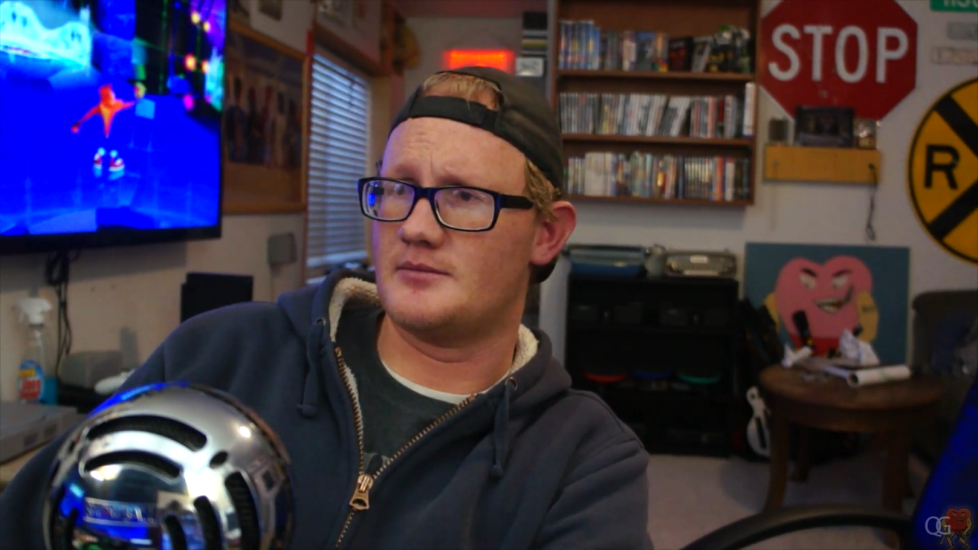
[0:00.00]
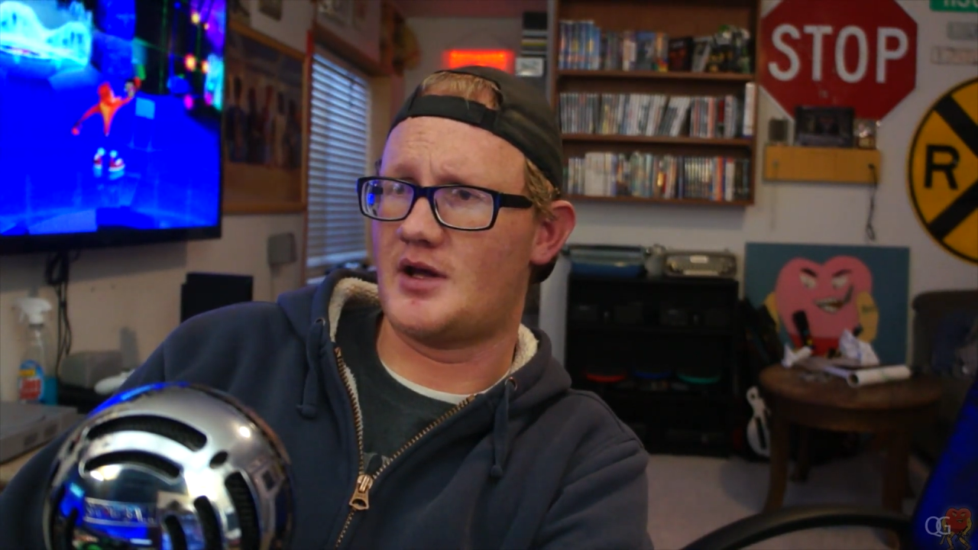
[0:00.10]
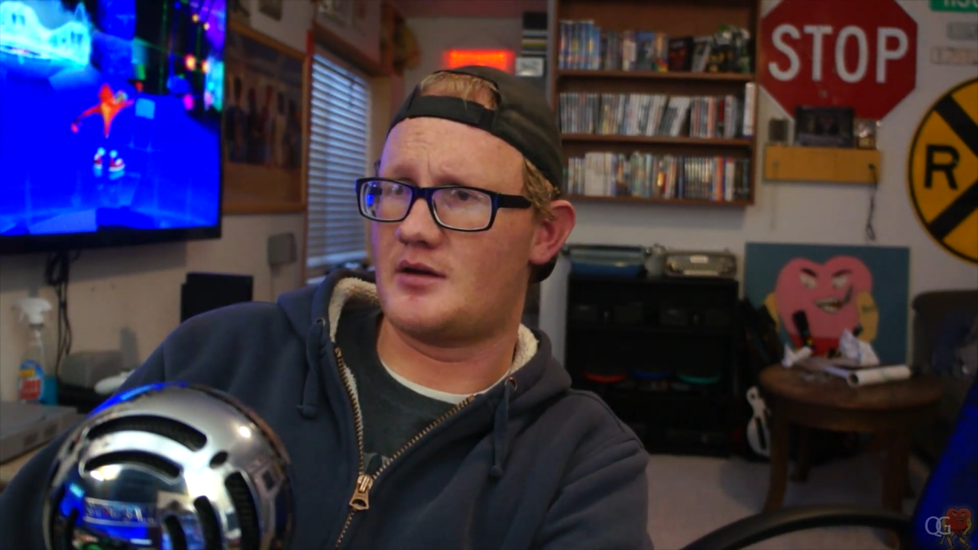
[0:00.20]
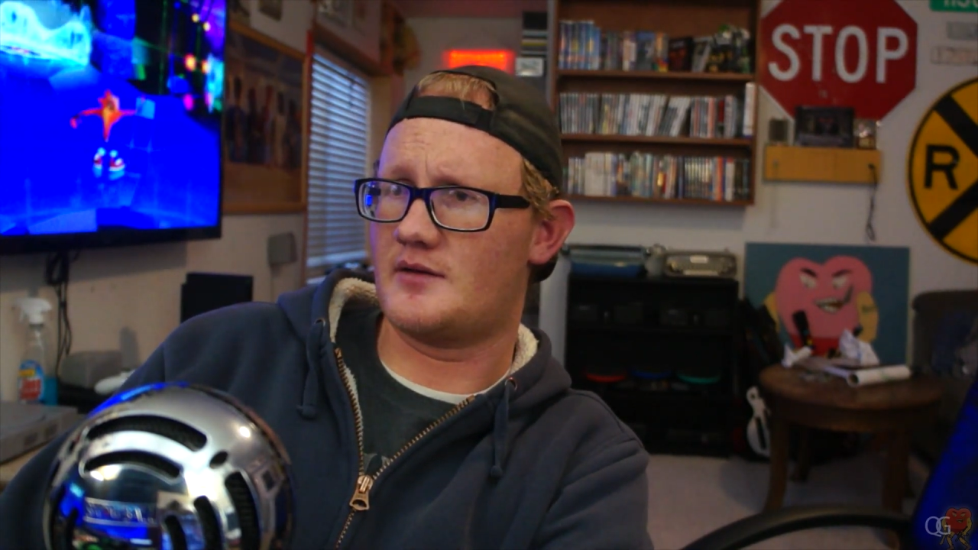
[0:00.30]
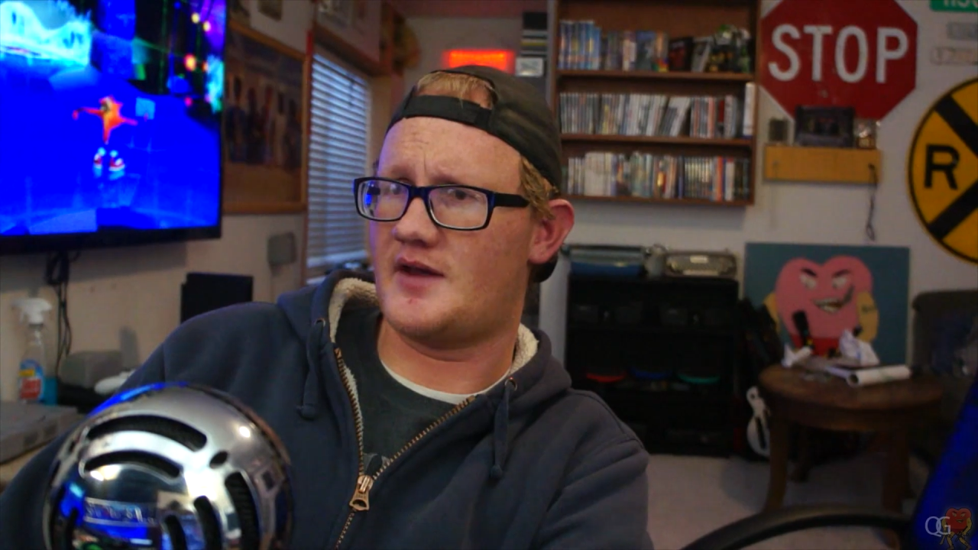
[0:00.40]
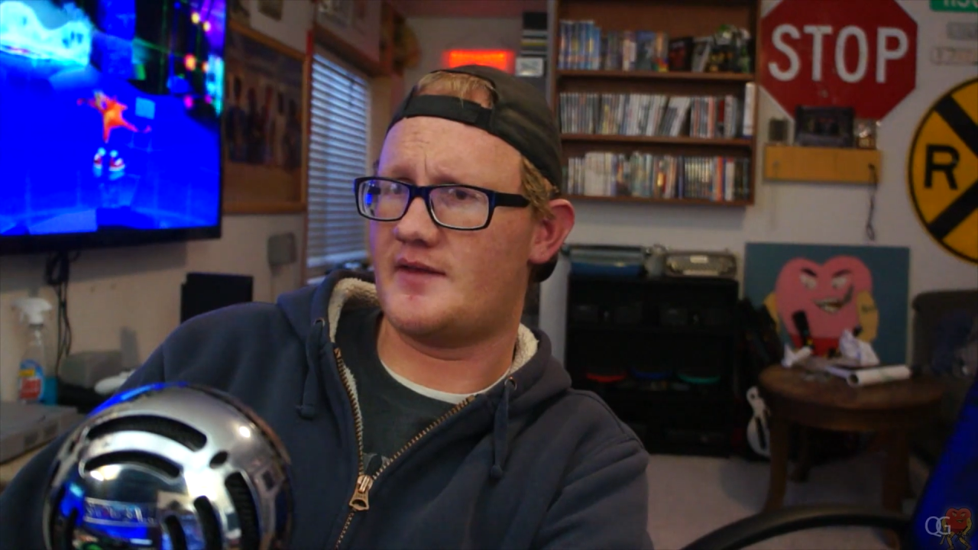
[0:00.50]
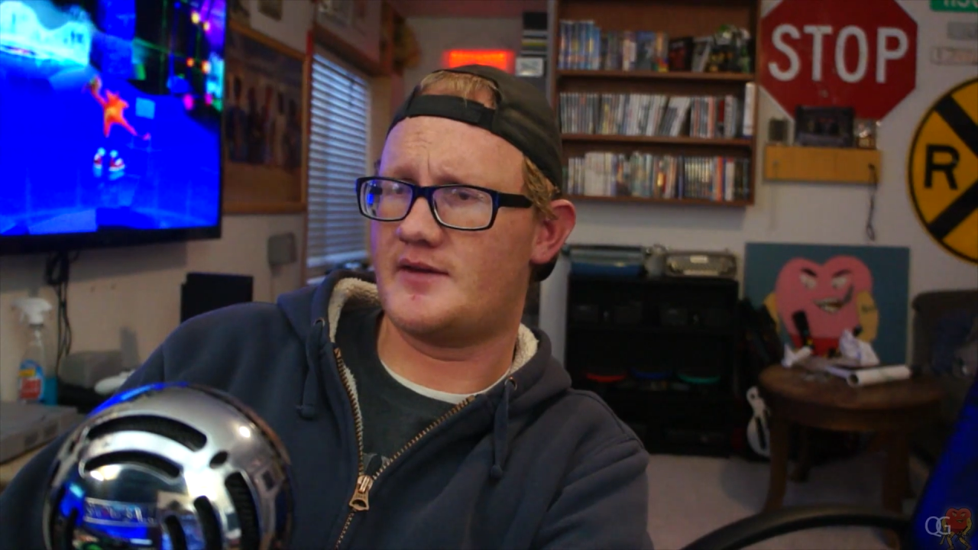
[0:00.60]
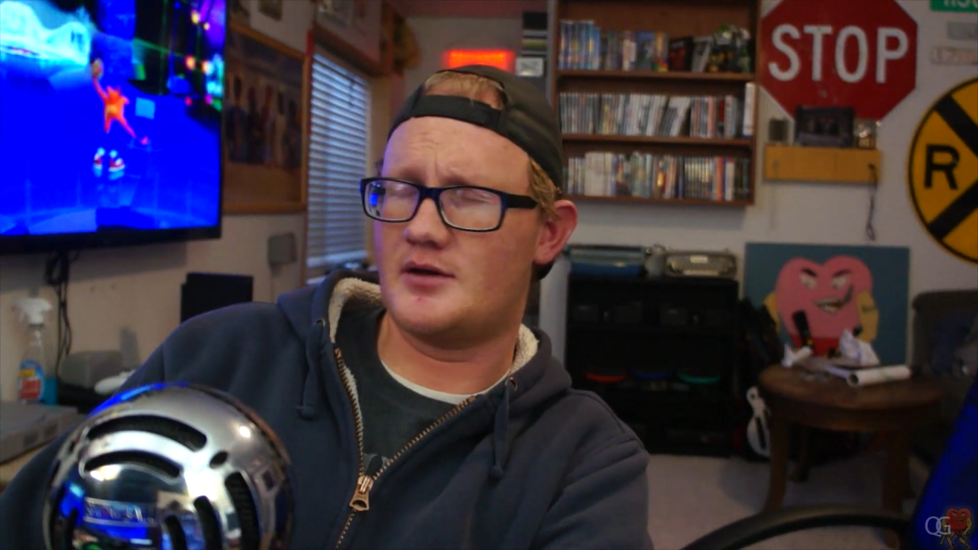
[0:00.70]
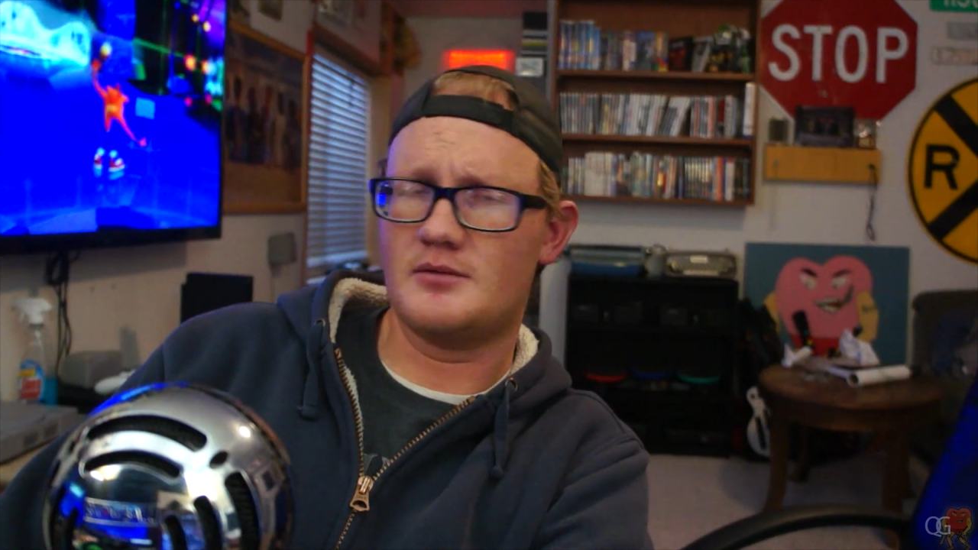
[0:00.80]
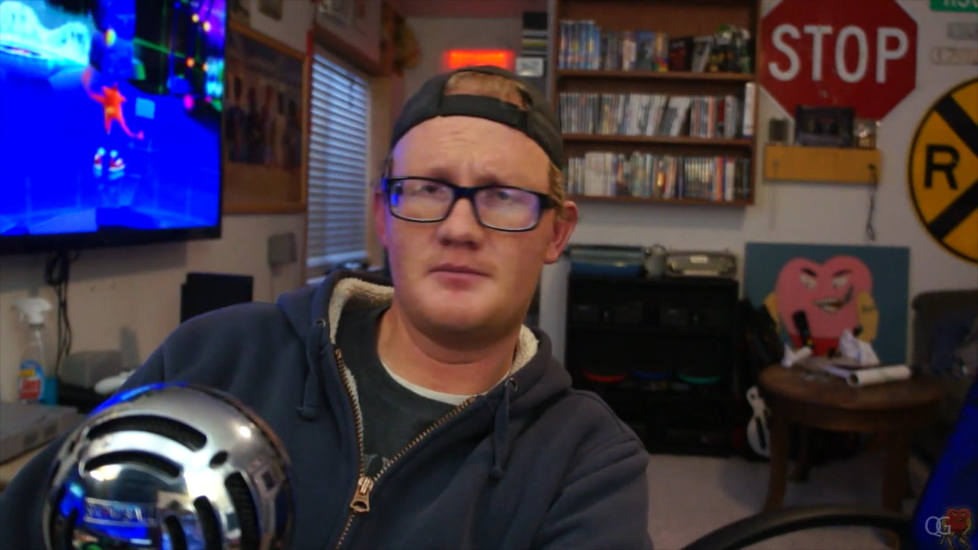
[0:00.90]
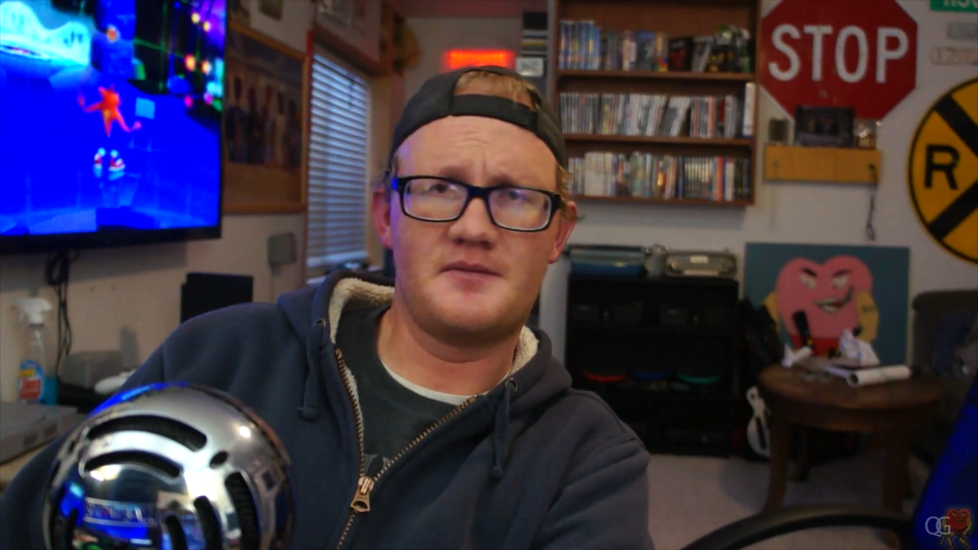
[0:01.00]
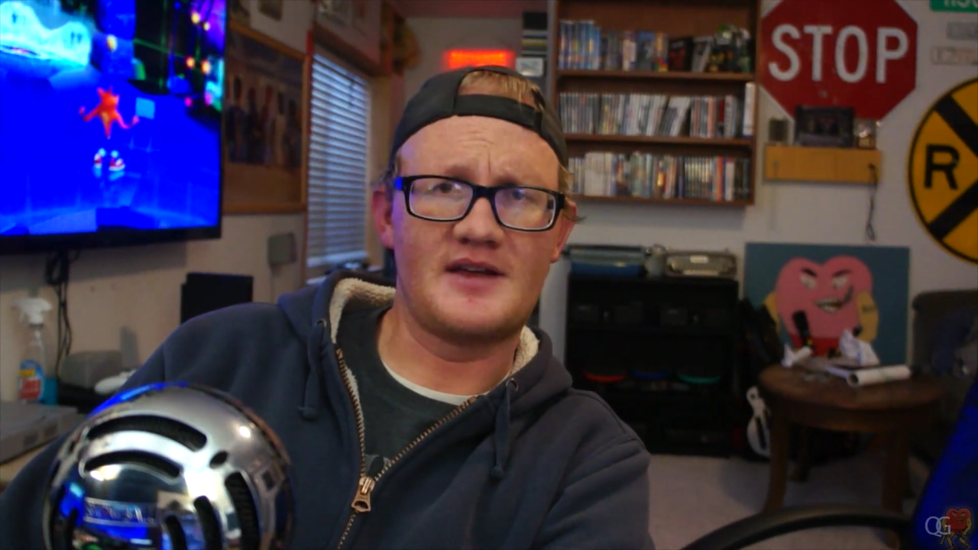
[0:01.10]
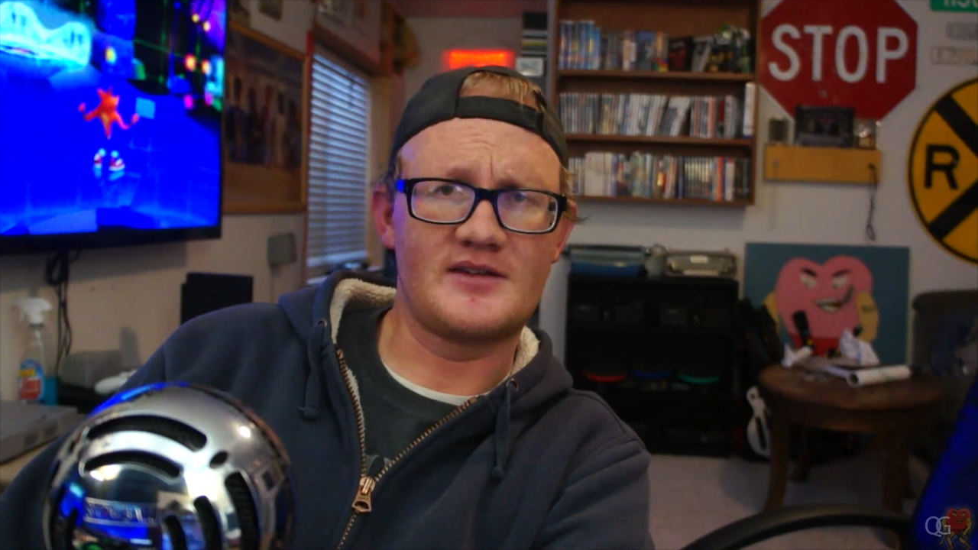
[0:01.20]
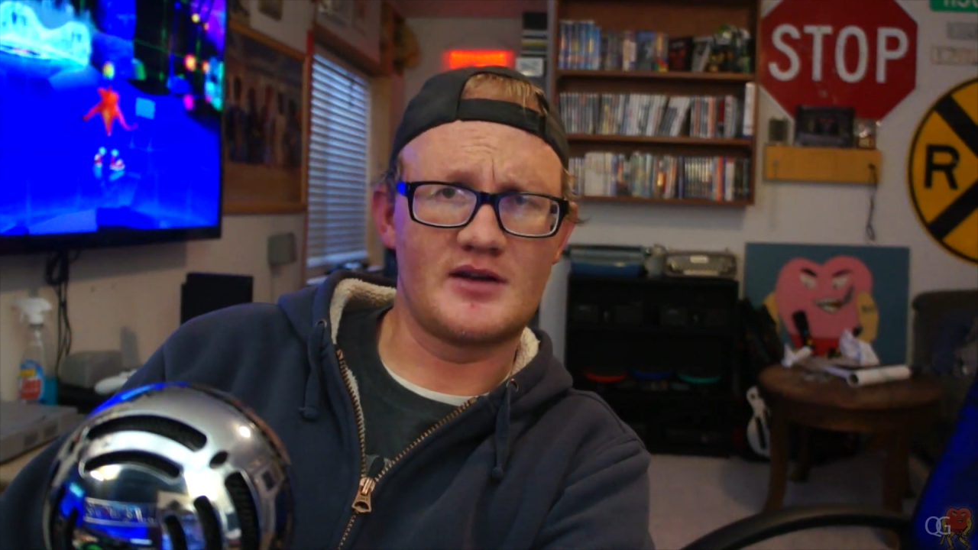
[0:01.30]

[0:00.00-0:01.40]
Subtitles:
Other than that though, thanks